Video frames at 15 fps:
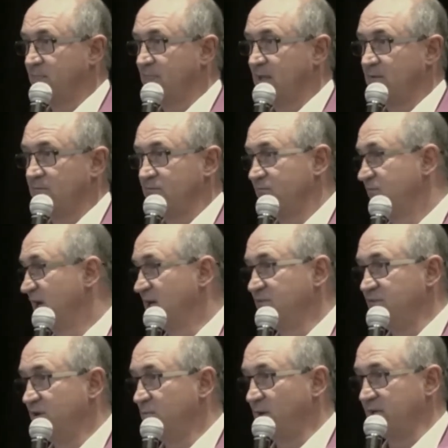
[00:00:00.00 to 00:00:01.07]
Very few
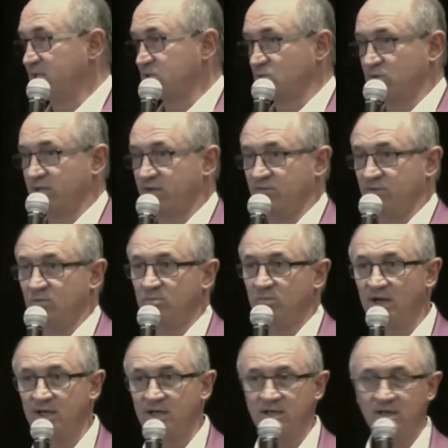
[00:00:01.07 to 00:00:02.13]
banks will give you
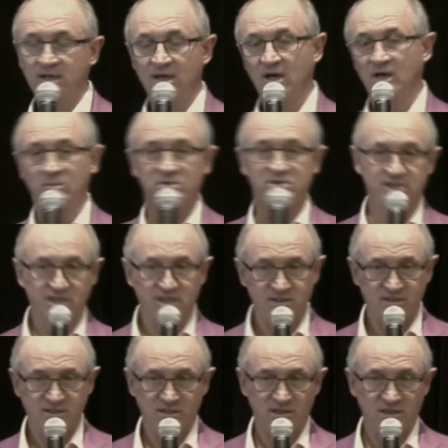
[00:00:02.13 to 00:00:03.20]
money, 100%
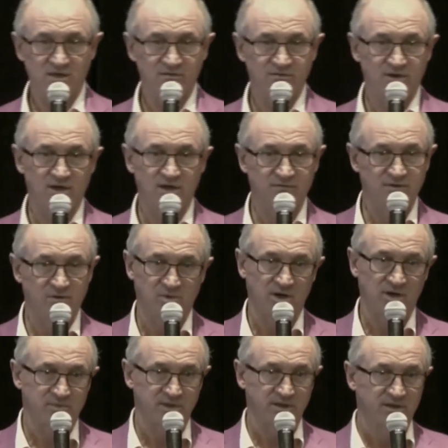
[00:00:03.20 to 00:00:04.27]
of the
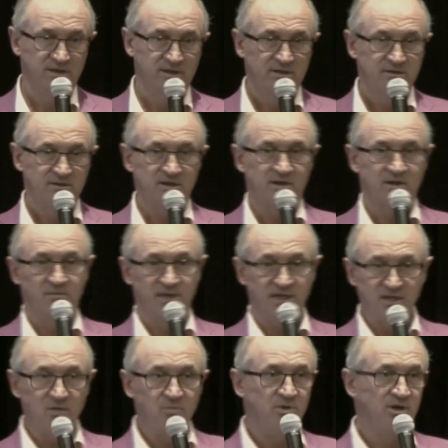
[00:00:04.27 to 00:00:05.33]
property. They're going to make you
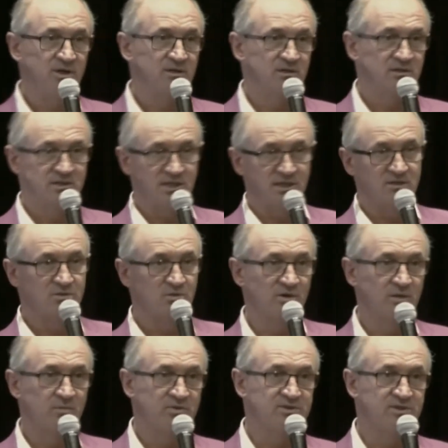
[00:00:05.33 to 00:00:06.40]
put 10,
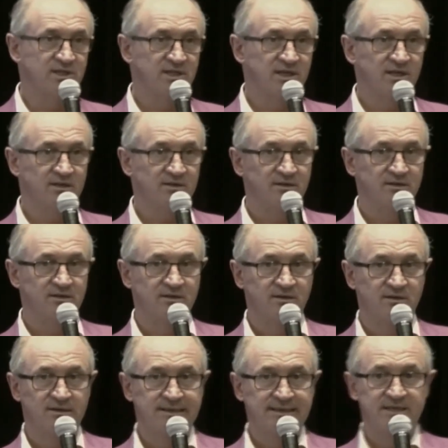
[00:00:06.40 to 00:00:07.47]
20% down.
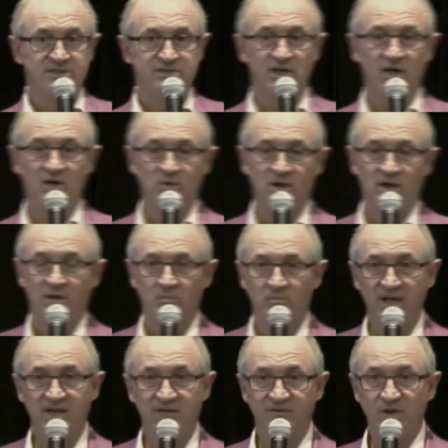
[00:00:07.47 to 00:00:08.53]
So, but
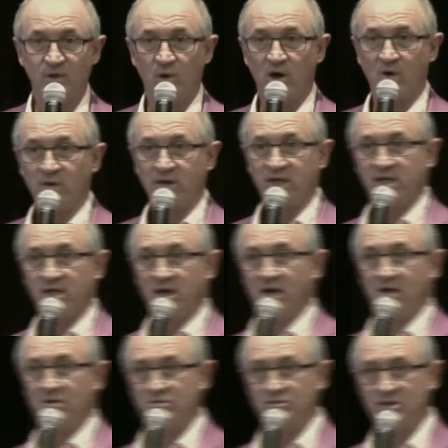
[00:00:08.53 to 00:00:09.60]
if you already
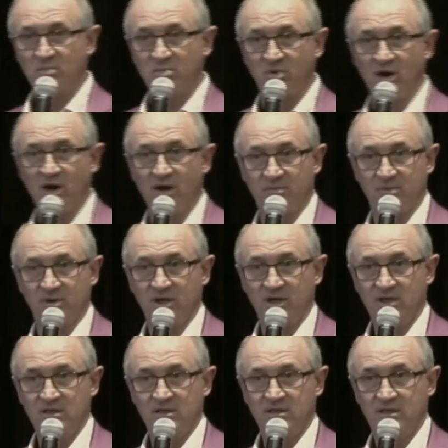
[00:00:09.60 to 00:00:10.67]
own the property
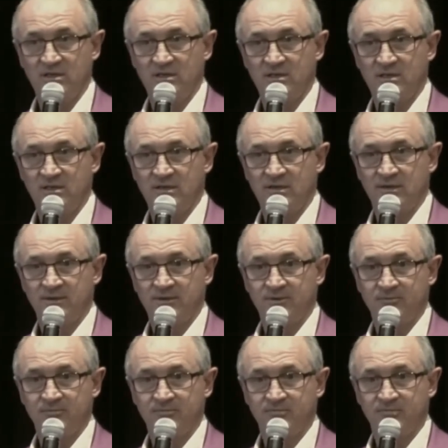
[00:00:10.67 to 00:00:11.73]

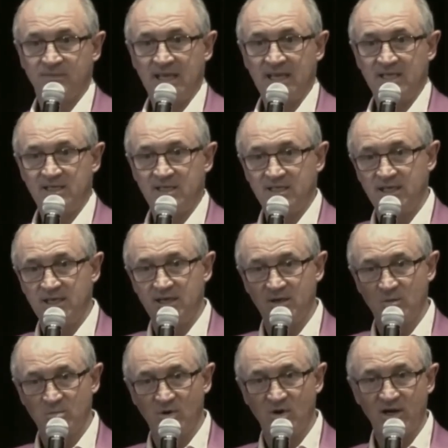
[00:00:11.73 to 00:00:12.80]
and can get an
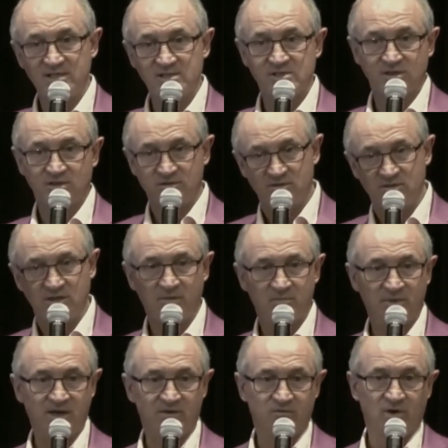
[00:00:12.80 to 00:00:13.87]
appraisal
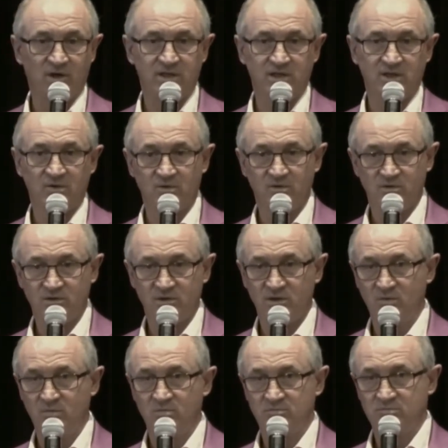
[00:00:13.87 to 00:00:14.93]
above what you
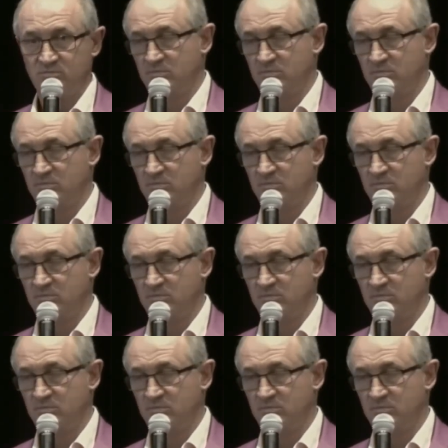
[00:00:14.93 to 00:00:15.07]
bought